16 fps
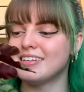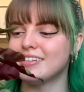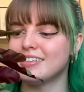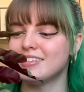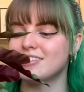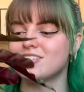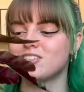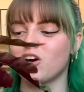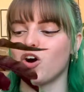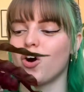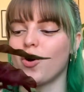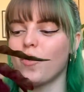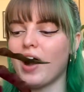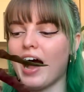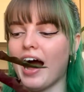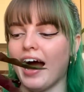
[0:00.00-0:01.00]

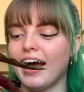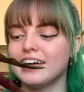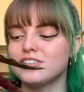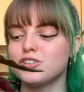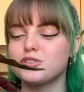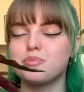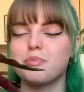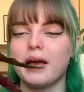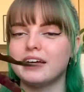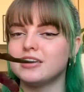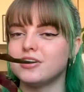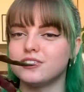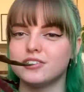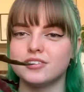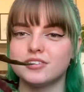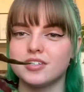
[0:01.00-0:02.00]
So I just pay
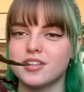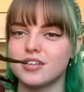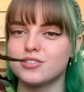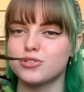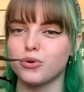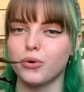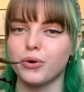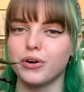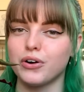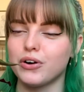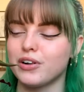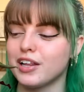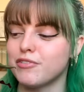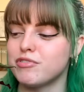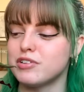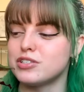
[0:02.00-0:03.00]
attention to the soil.
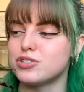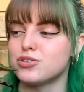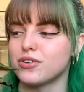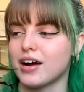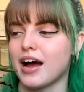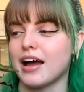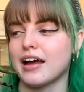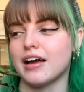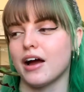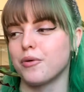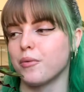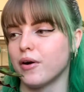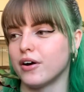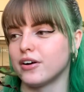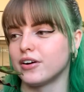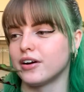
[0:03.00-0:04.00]
If it's dry, I
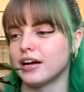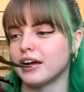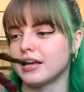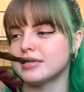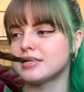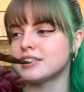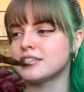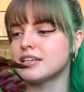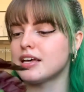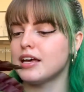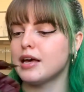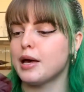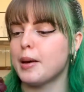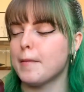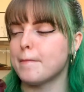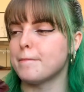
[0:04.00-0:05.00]
water it.
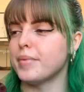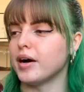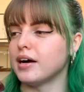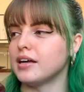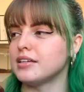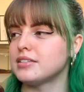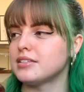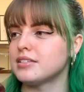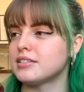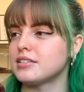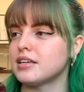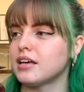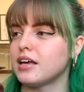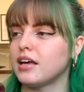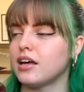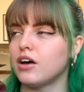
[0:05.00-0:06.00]
But
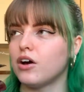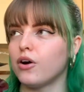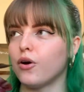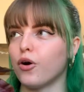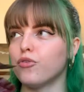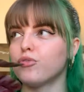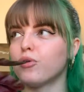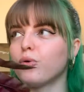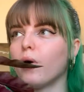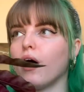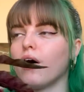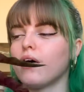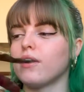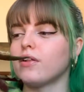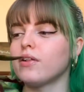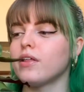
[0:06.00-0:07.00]

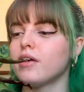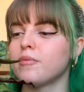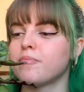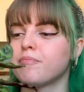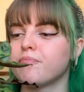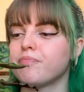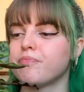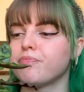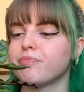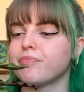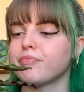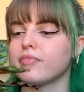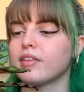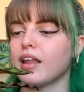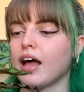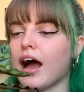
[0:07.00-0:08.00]
overall,
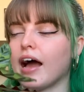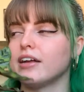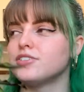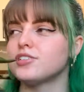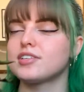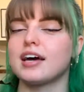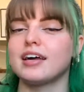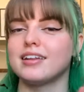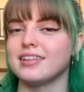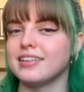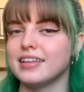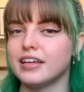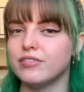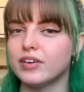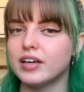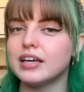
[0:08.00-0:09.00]
I just kind of
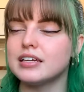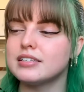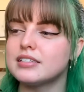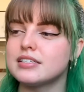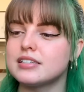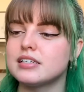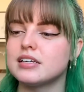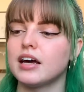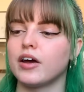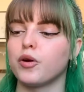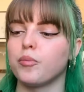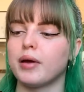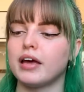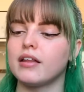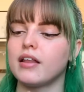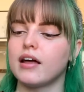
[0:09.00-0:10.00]
leave it. I don't
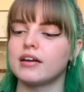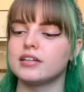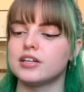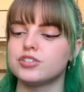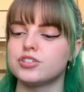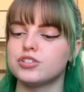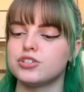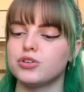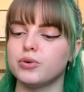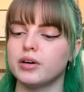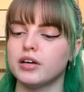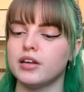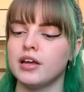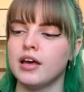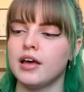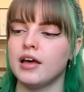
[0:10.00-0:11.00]
pay a lot of attention to it.